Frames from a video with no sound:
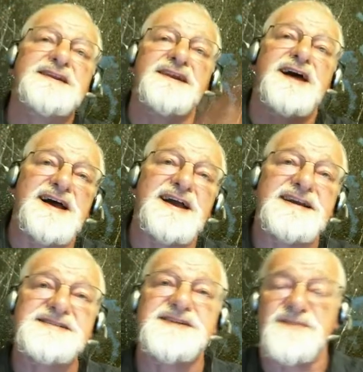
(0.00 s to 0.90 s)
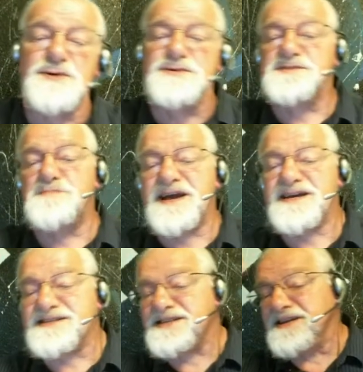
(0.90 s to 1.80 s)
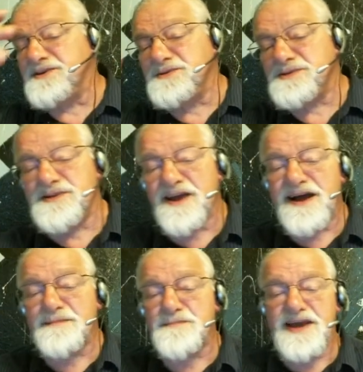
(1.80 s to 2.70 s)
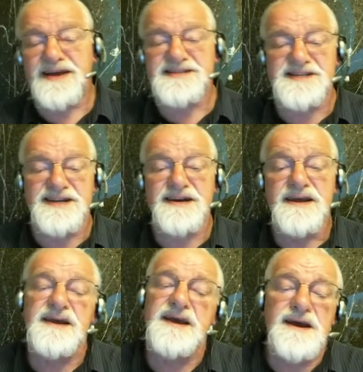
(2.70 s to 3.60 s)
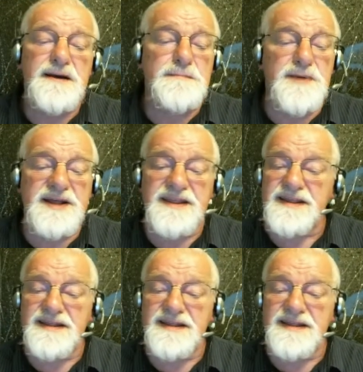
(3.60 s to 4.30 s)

in lines of who's best and who's not best and but